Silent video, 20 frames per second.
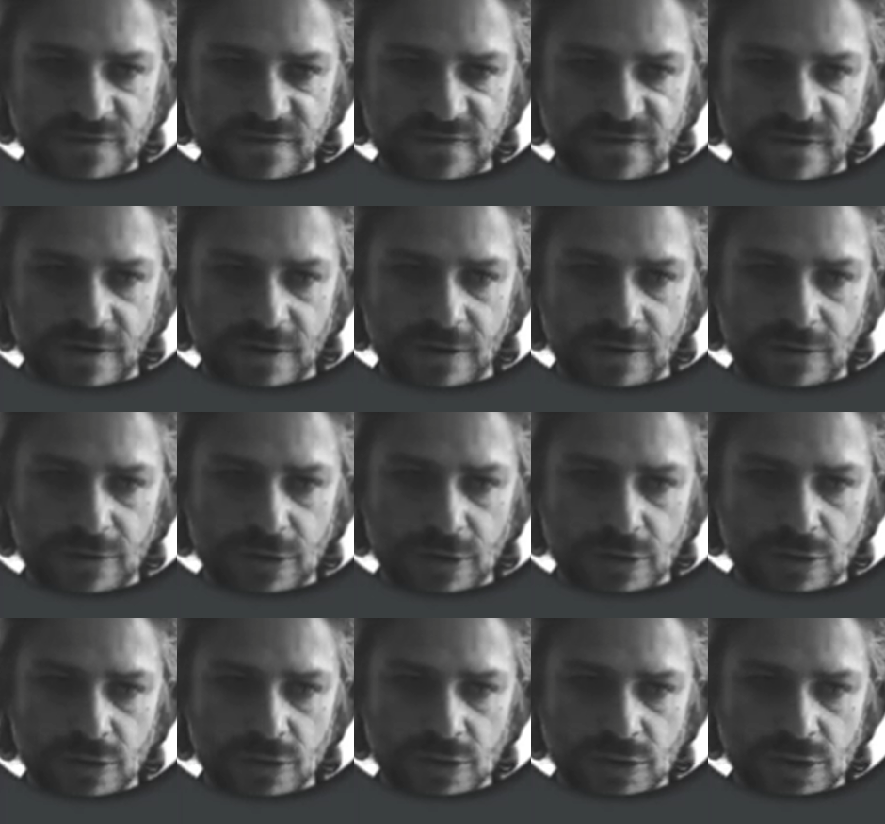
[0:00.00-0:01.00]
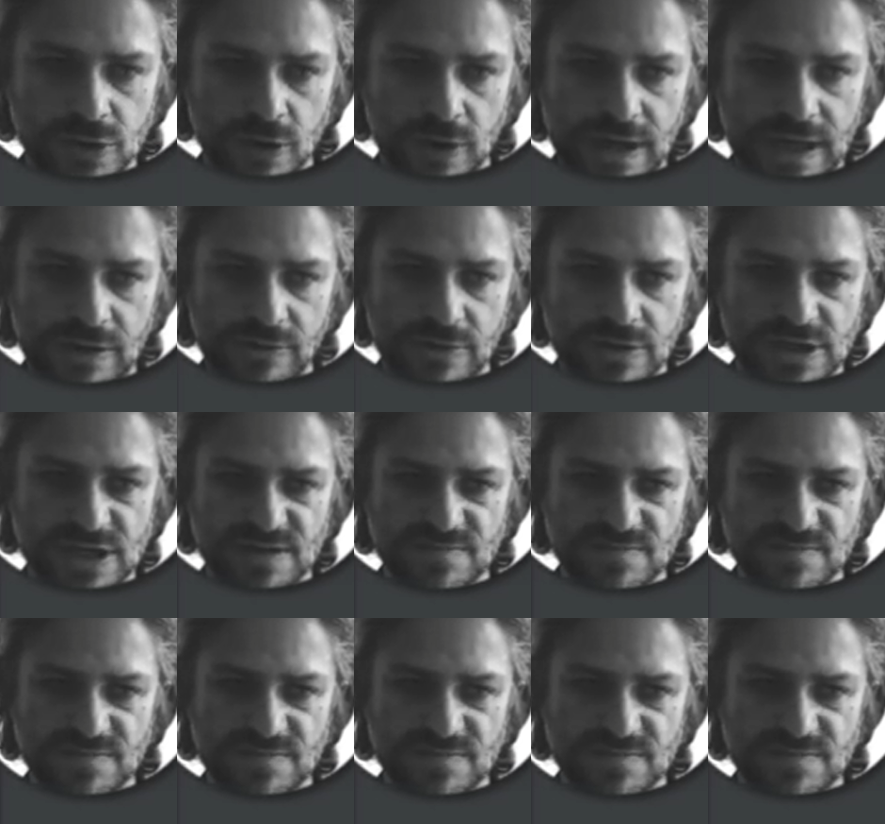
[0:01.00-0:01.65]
follow, lose coherence.